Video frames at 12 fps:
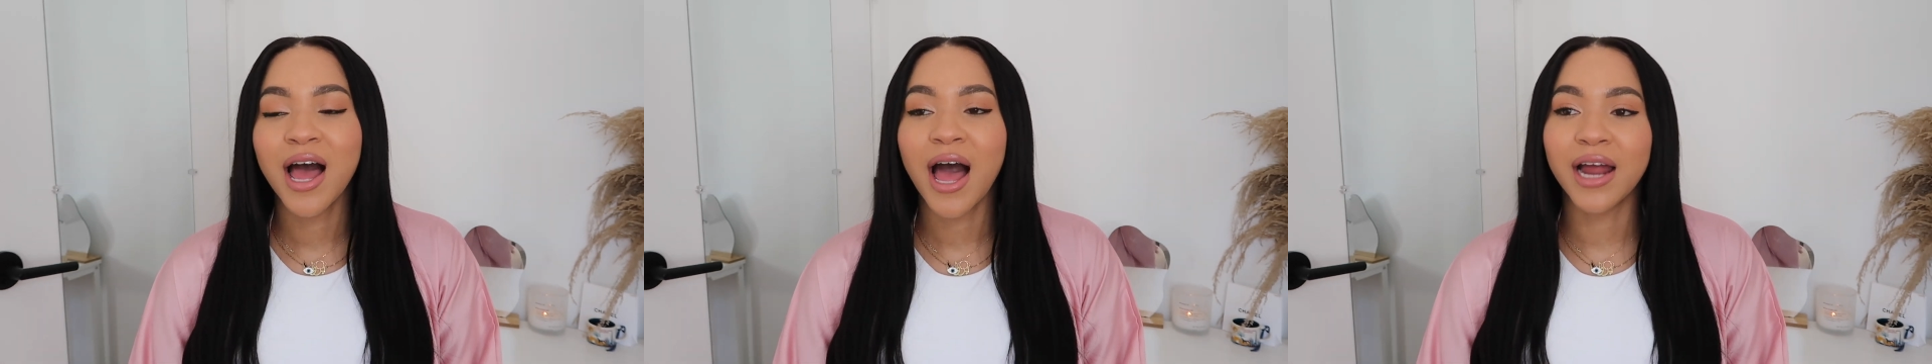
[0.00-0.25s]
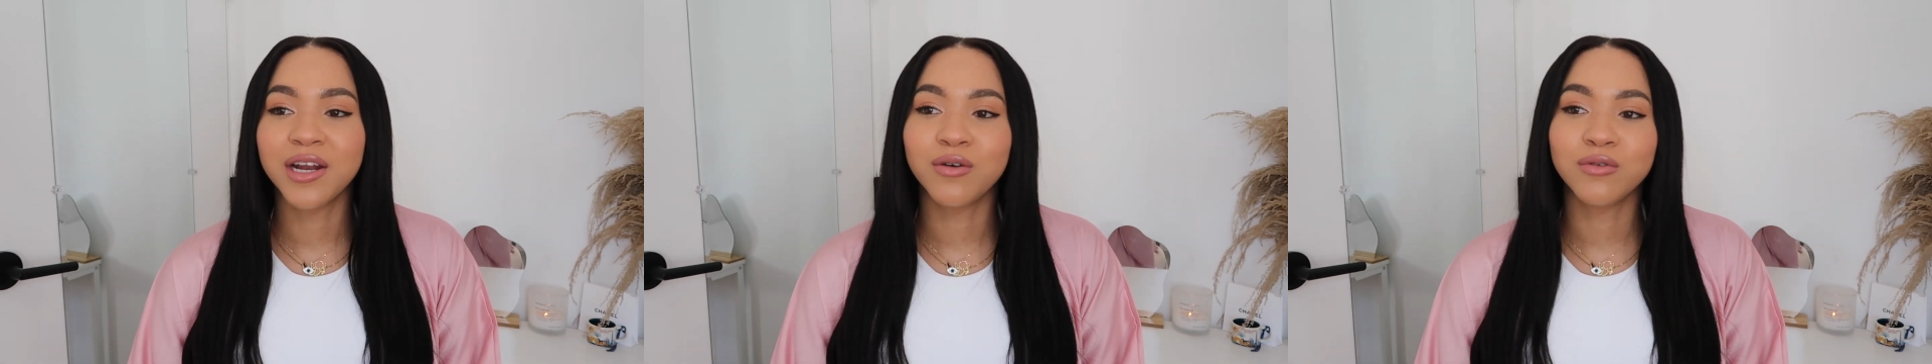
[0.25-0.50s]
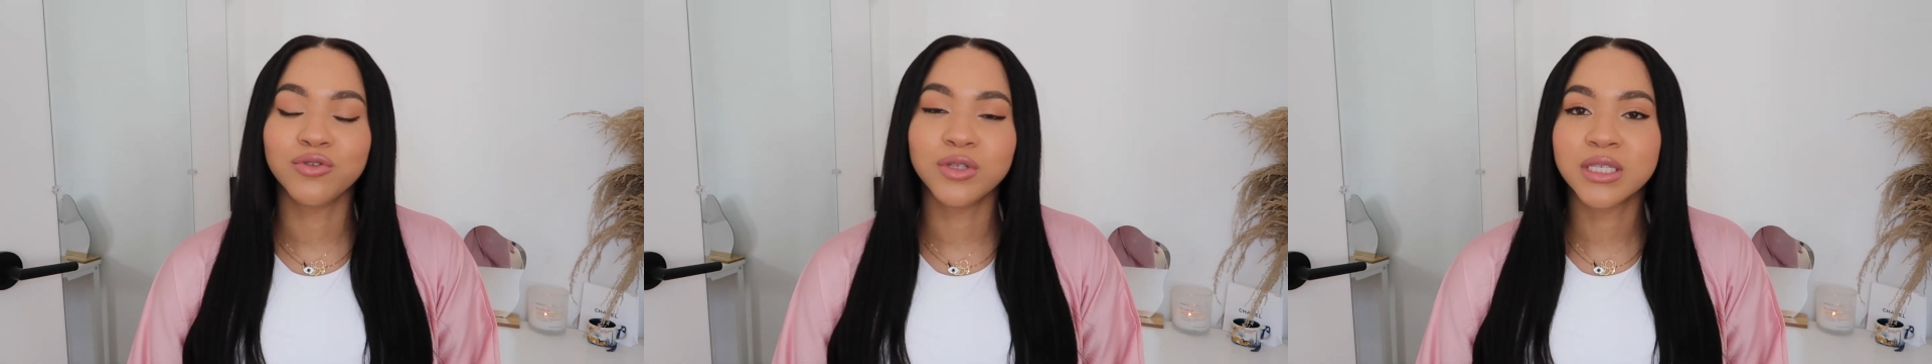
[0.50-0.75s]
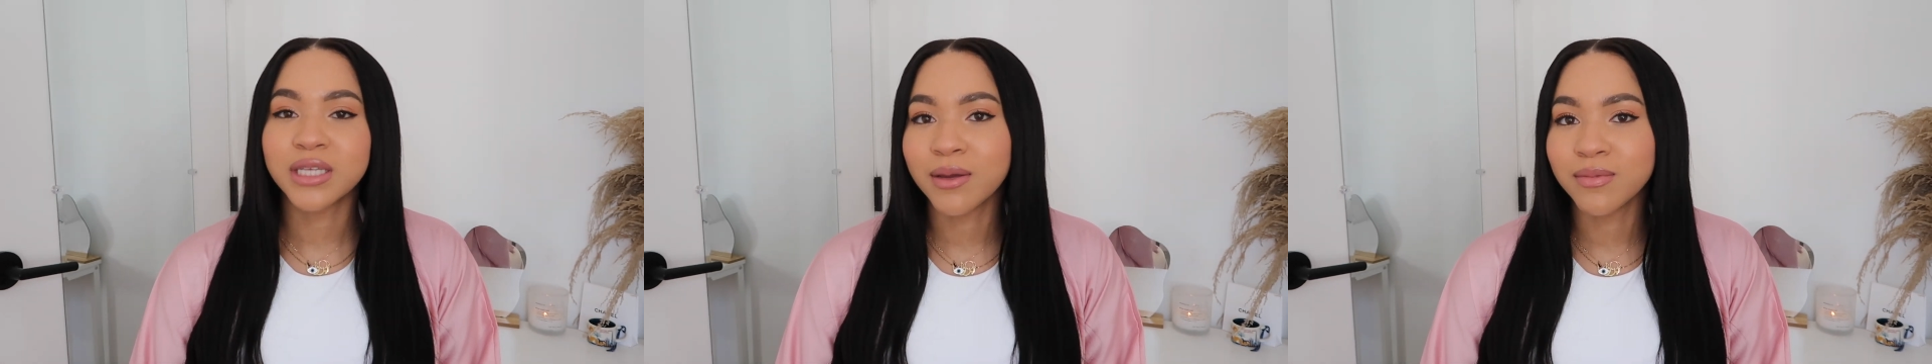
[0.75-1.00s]
I don't do
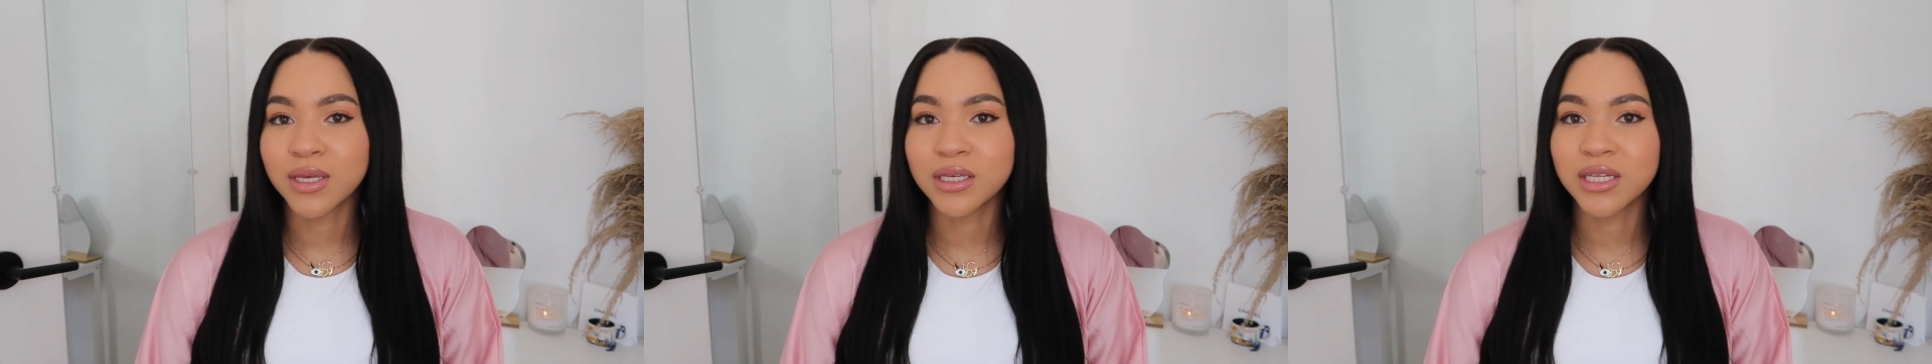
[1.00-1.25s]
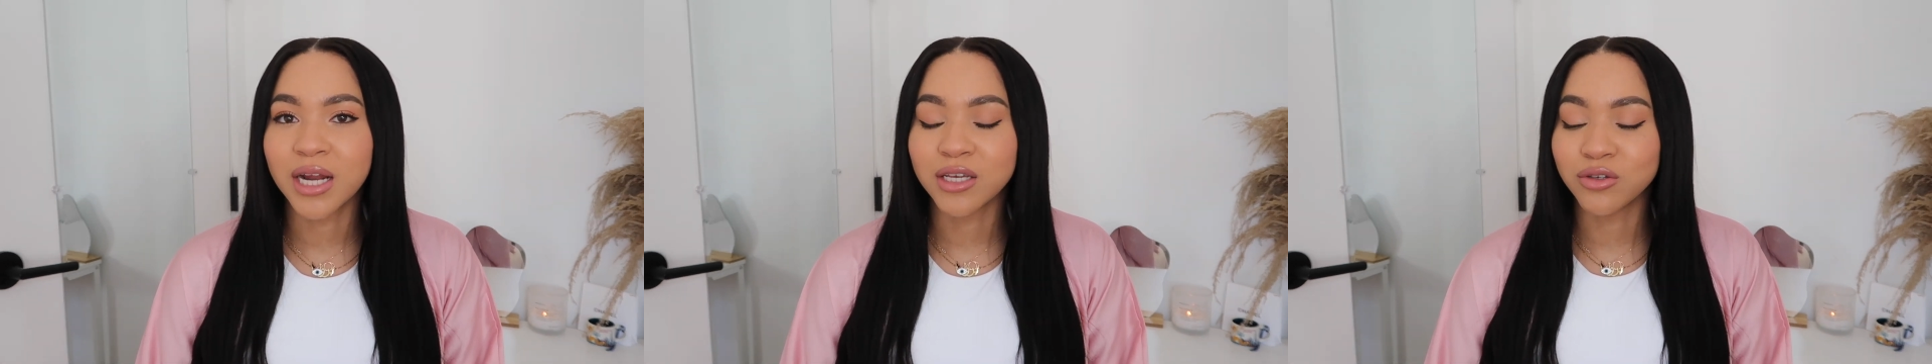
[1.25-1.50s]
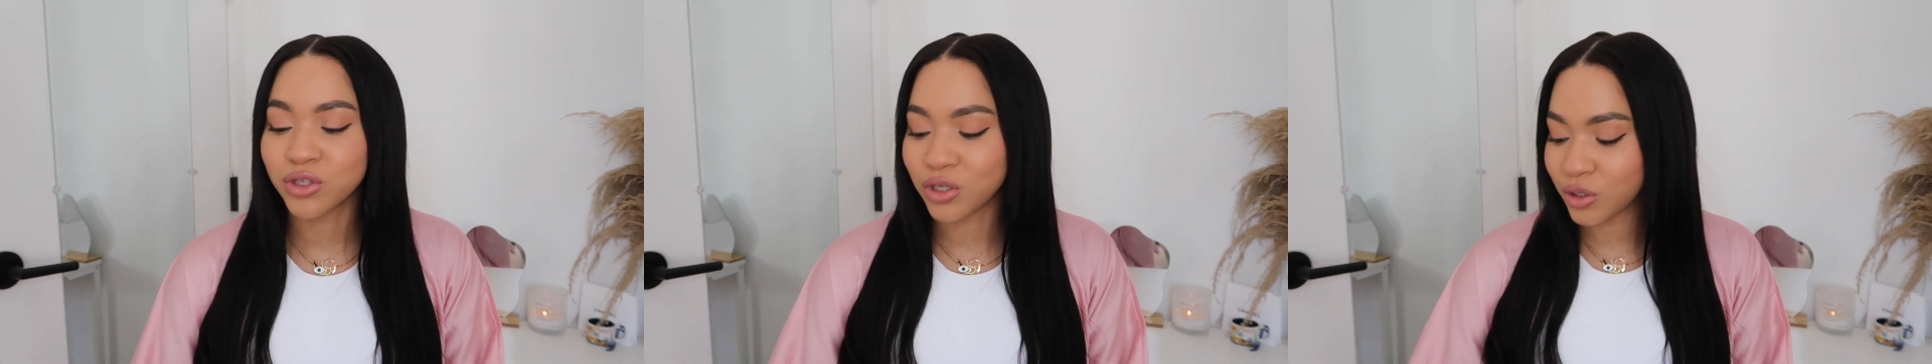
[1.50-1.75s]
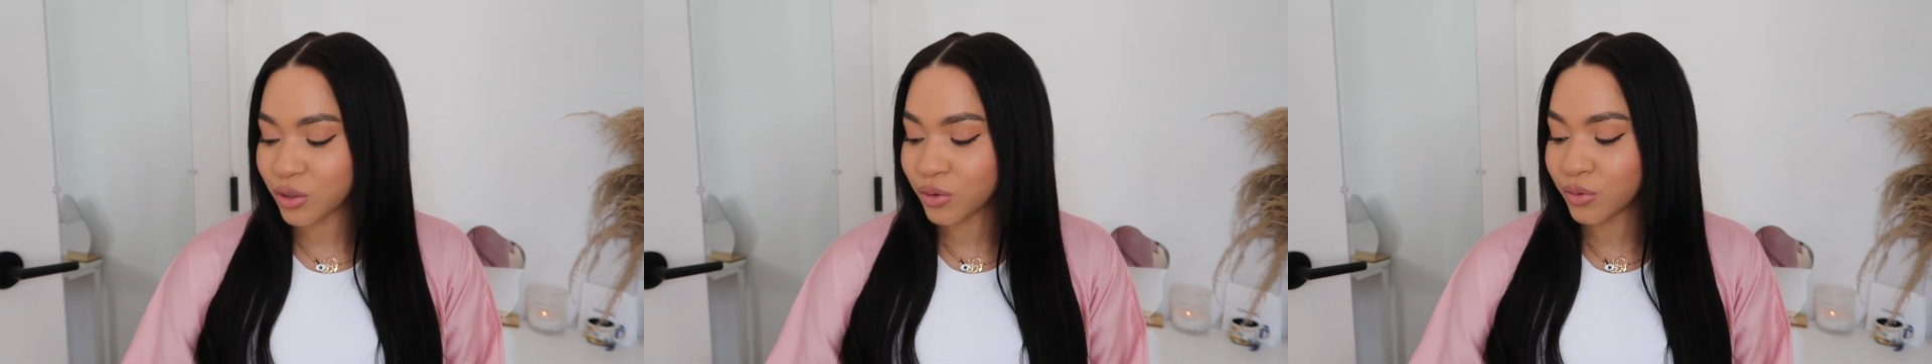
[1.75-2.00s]
the same things that I used
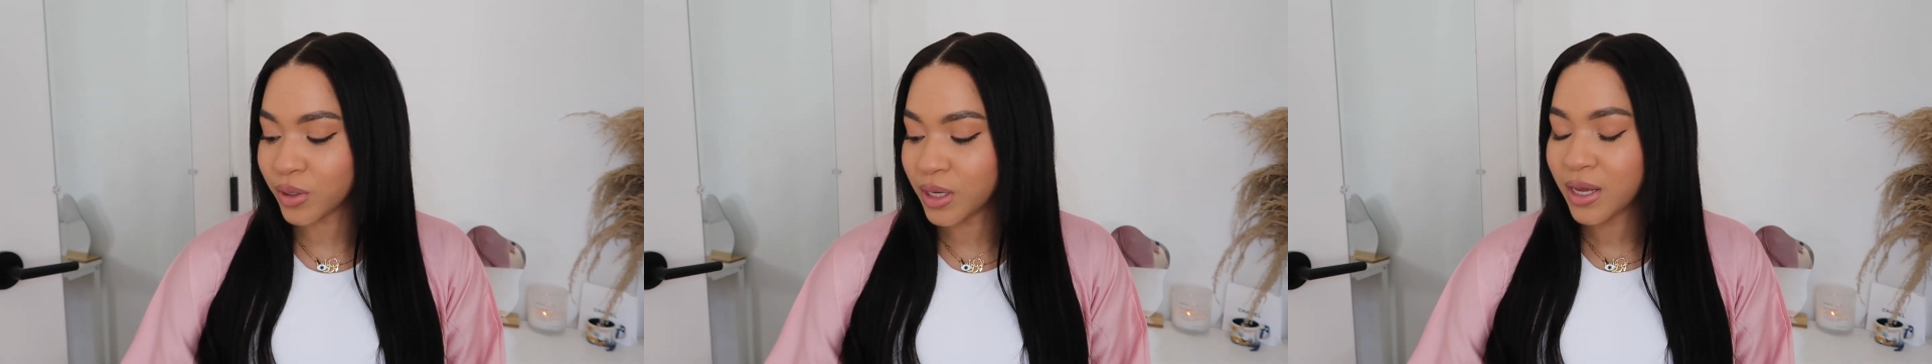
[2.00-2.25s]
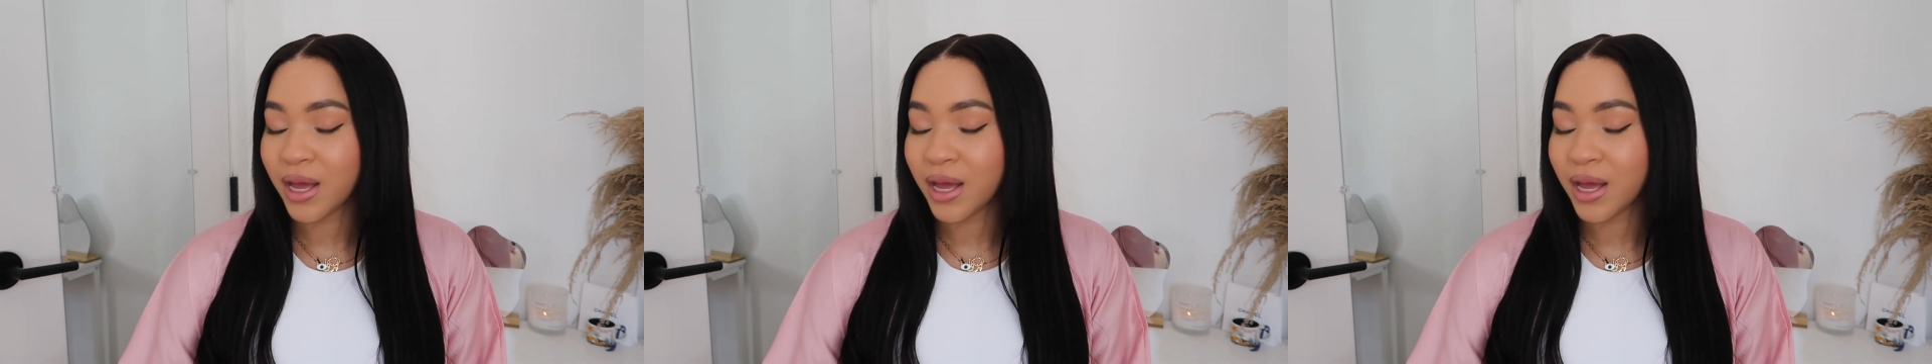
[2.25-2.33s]
to do.